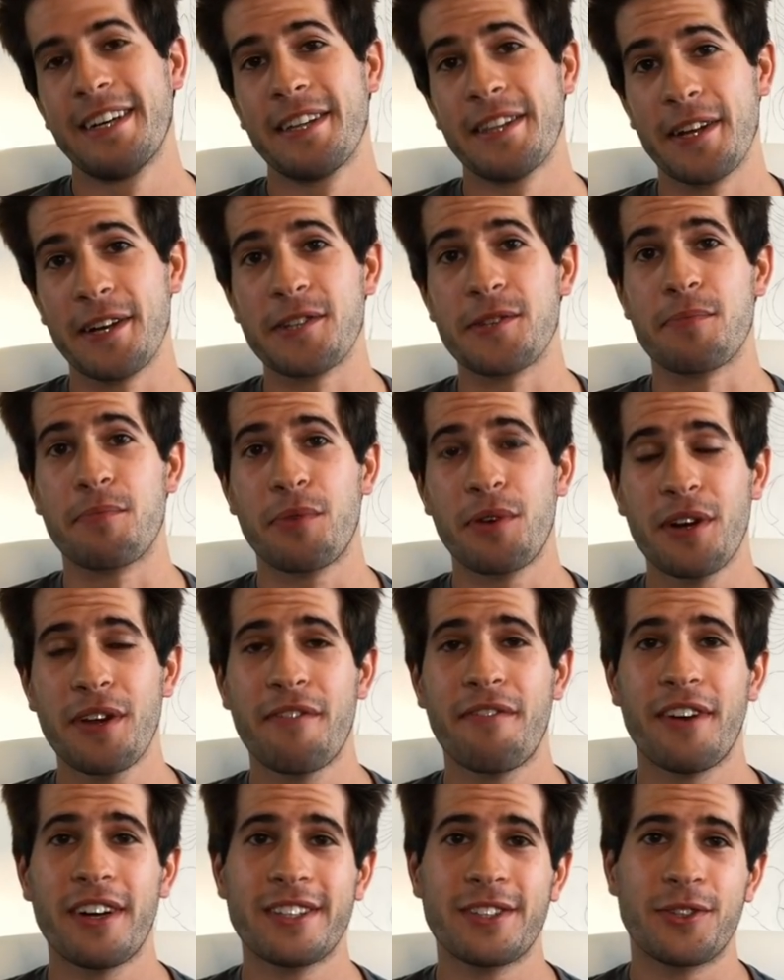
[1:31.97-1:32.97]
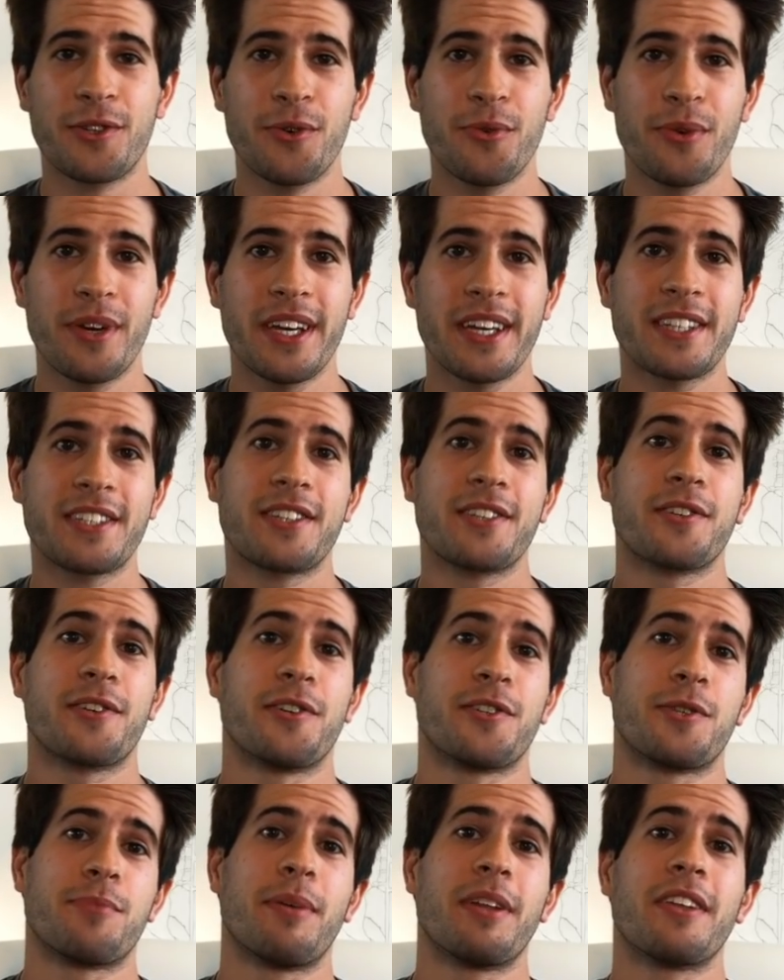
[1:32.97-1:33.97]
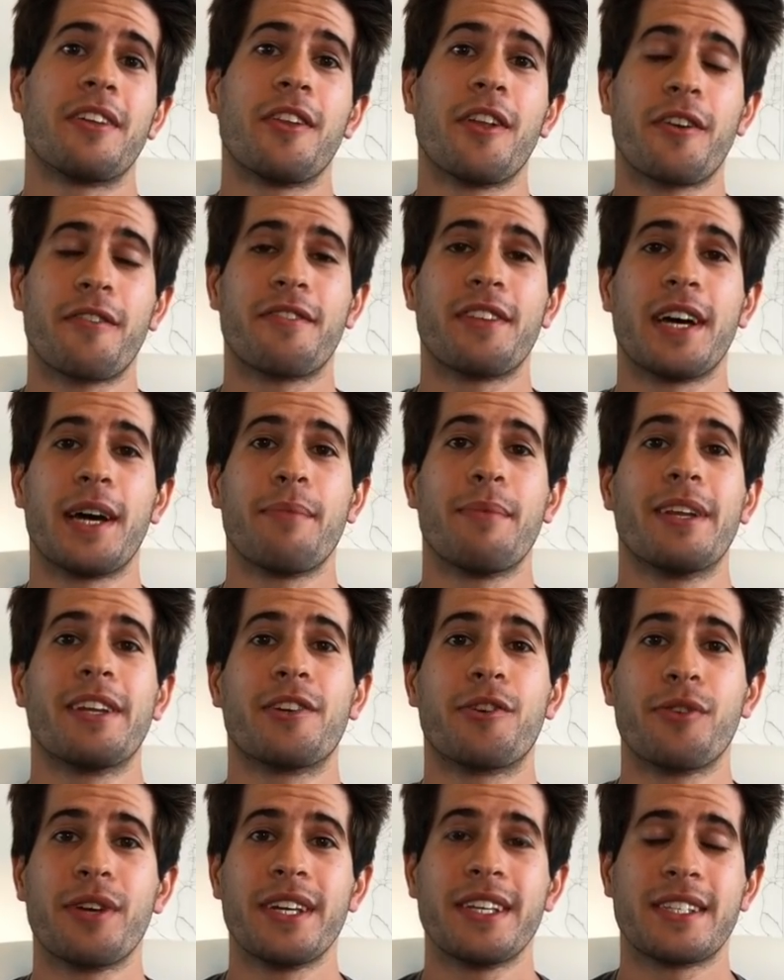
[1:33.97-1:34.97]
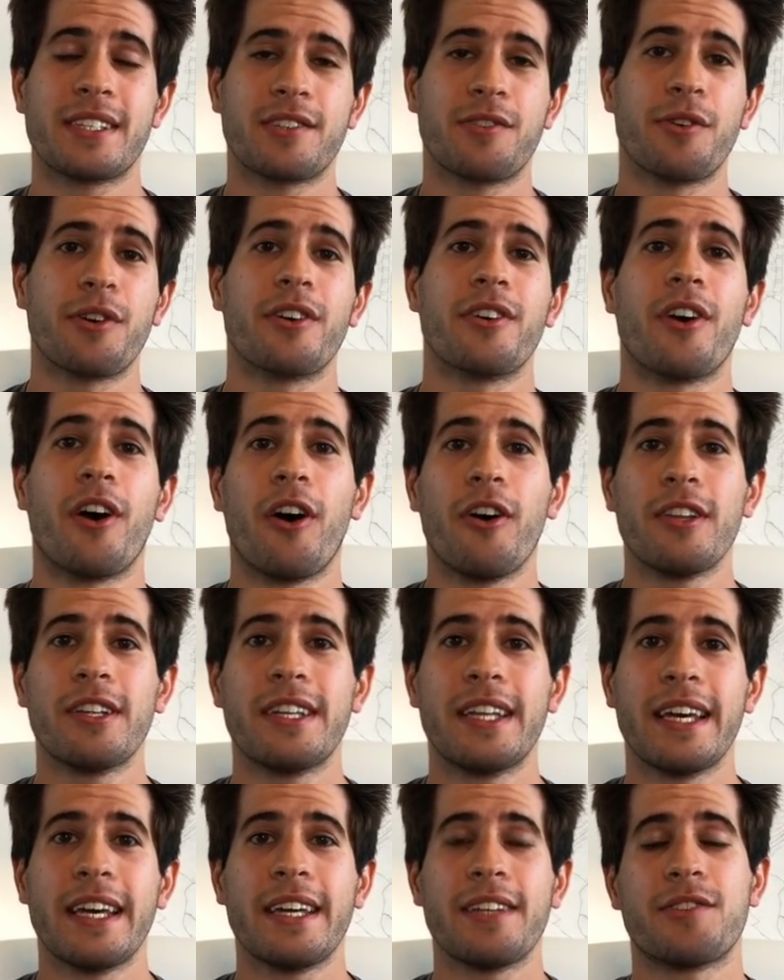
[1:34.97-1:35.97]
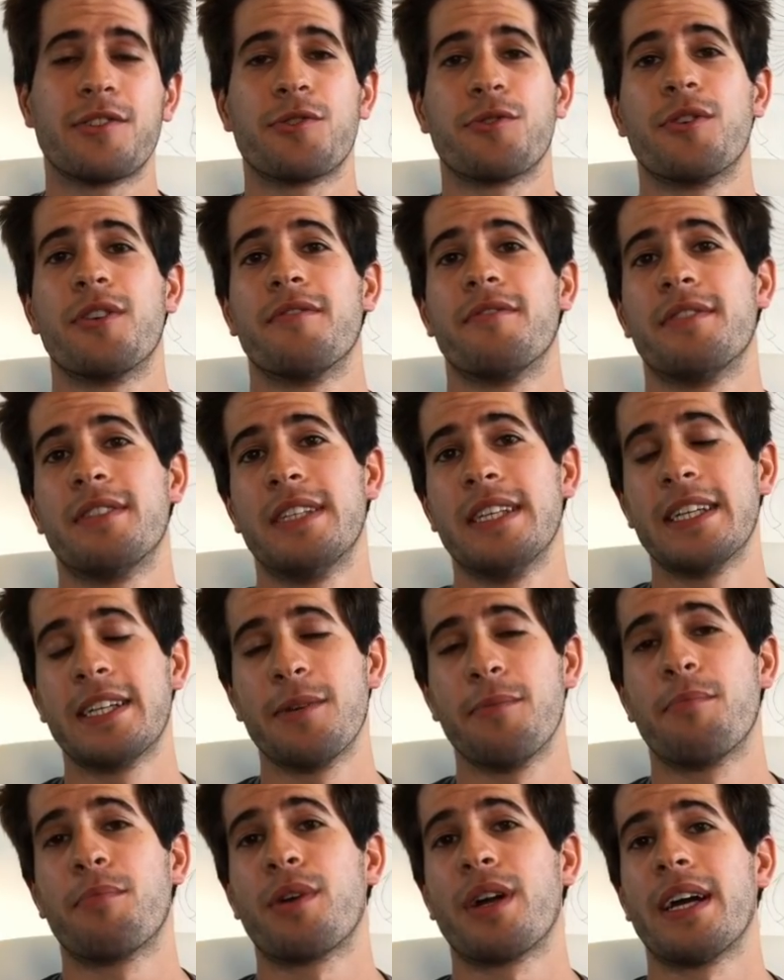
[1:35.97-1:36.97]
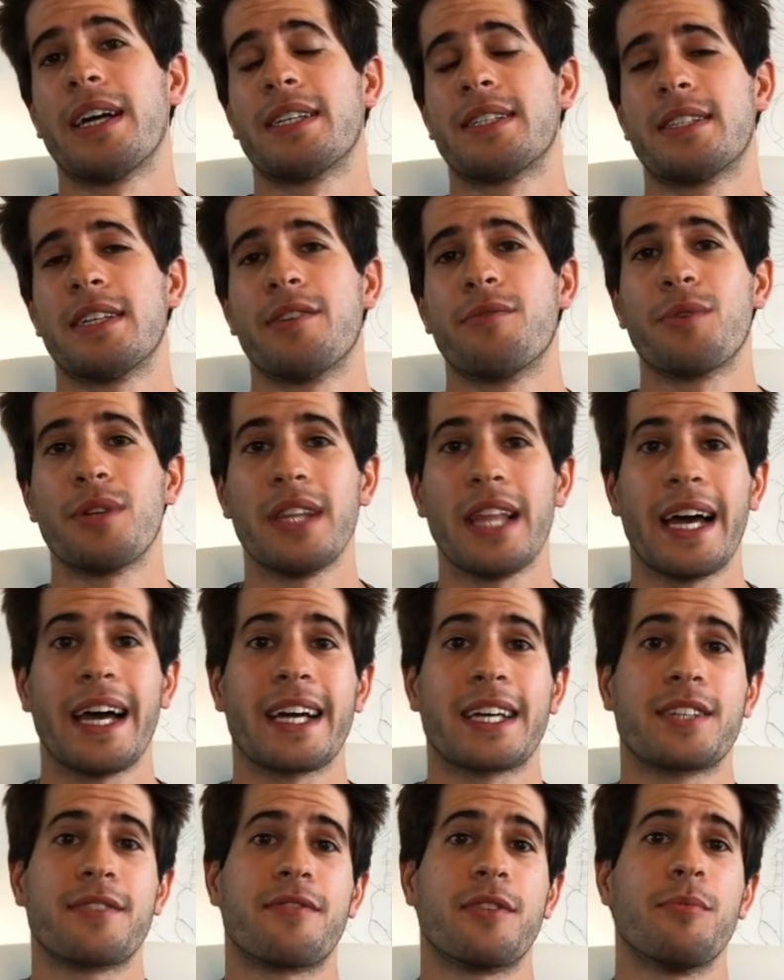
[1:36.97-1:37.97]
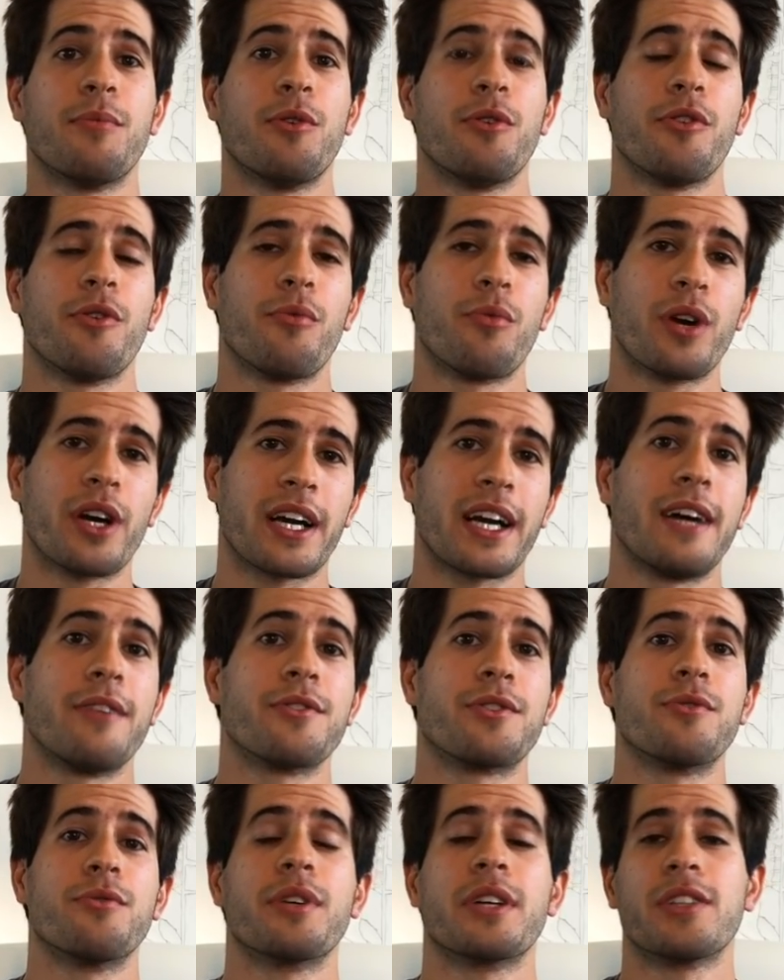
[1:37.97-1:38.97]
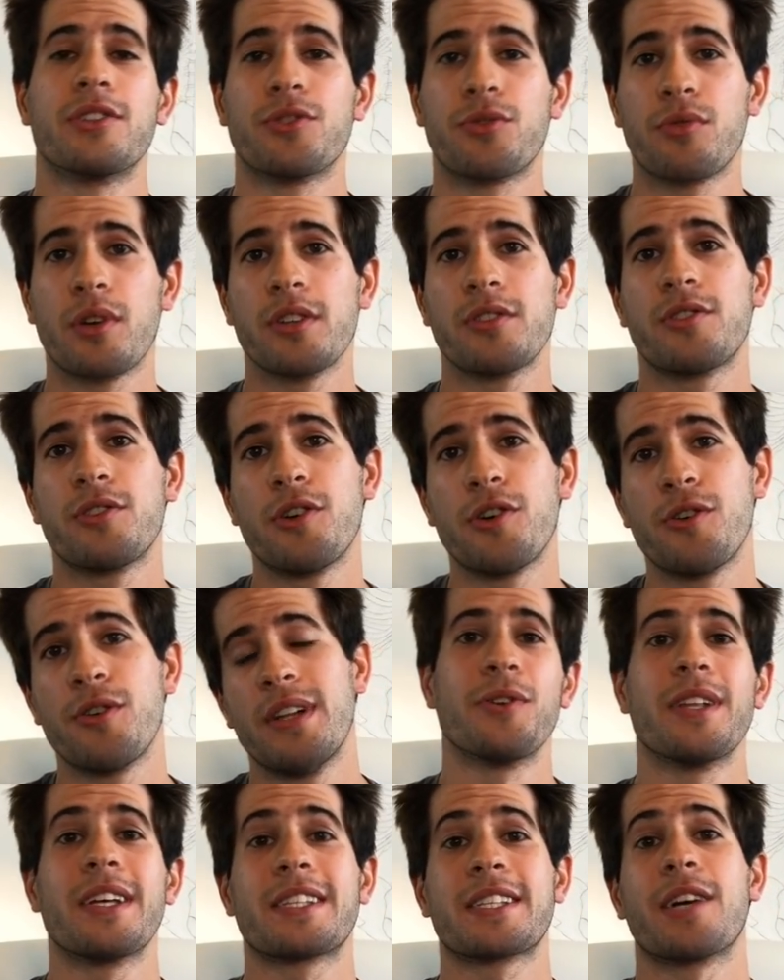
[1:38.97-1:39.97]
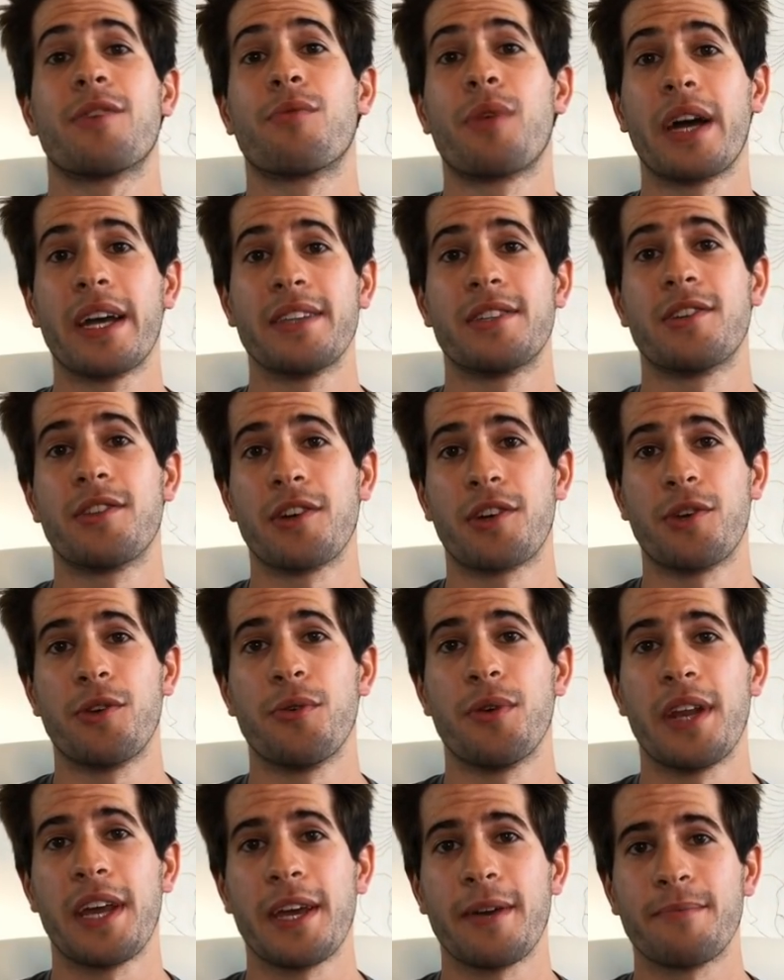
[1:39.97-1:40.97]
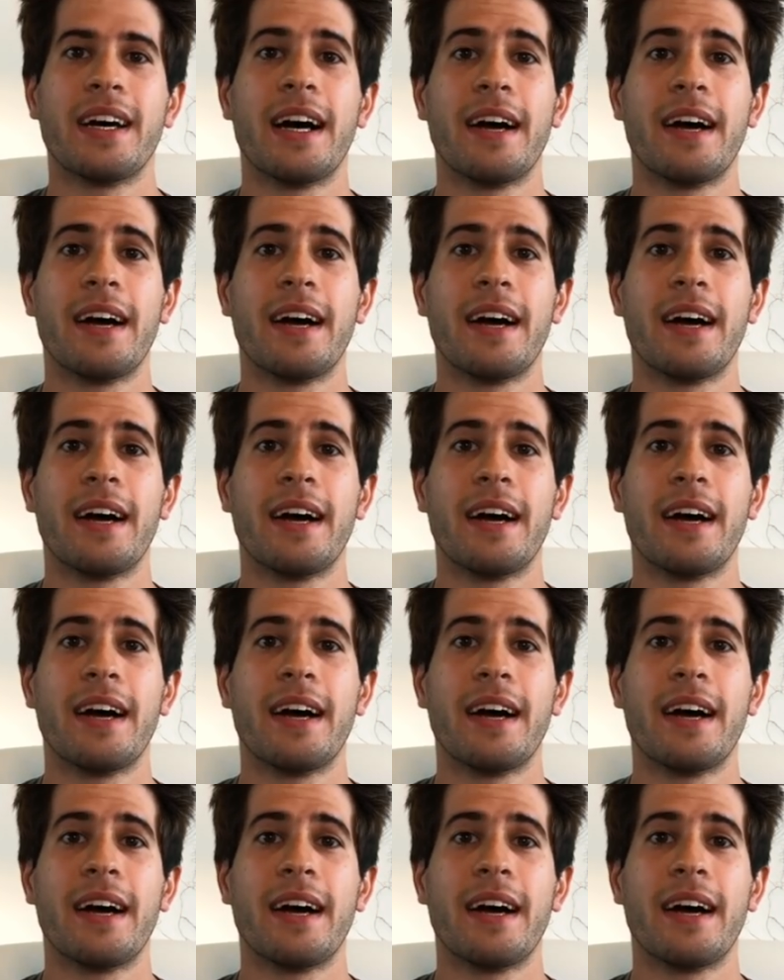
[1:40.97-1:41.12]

That was a pretty fun 2 weeks. Got to spend a lot of time in Greece, going on holiday, to sort of decompress and relax from all the work I was doing in Toronto. Let's get right into the Q&A.